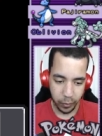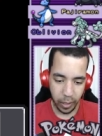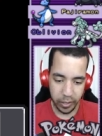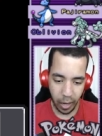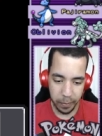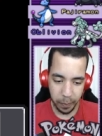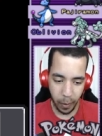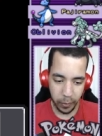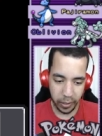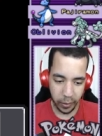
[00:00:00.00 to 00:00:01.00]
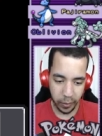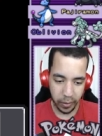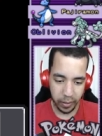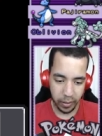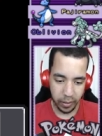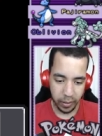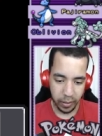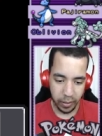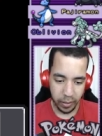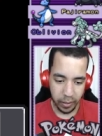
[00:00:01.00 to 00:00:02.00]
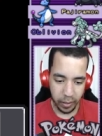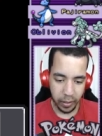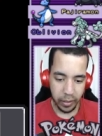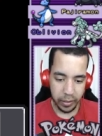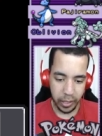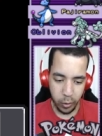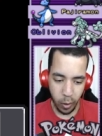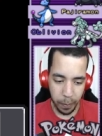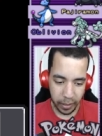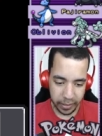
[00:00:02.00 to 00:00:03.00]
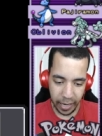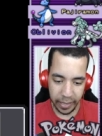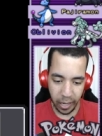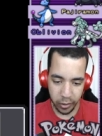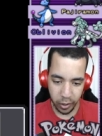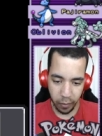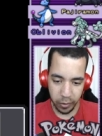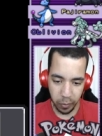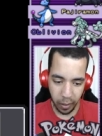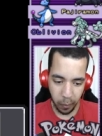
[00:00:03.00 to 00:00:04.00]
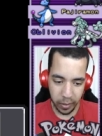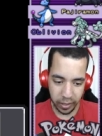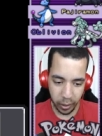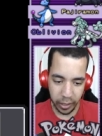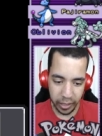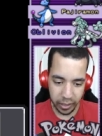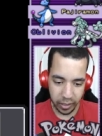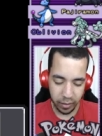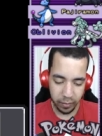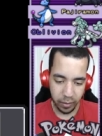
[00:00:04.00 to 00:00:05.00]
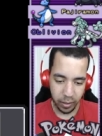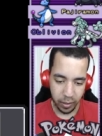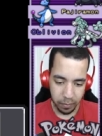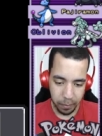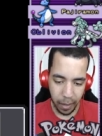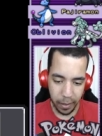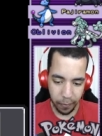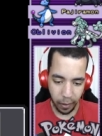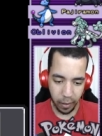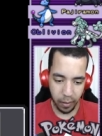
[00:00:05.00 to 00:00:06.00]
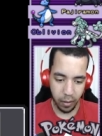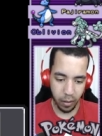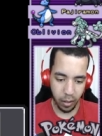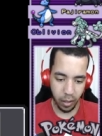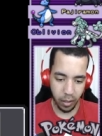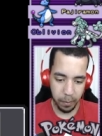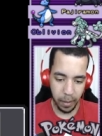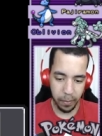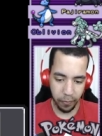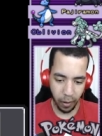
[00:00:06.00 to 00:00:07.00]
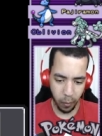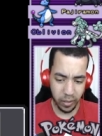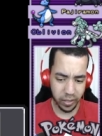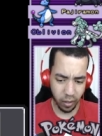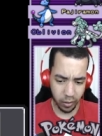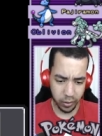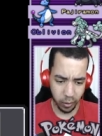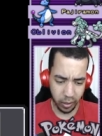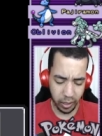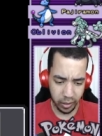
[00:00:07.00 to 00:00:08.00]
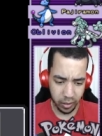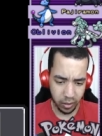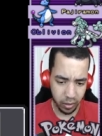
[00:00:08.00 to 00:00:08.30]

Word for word: Great job to both of you. Did you open a daycare service while I wasn't looking? Maybe if I, uh, maybe if I wasn't also looking.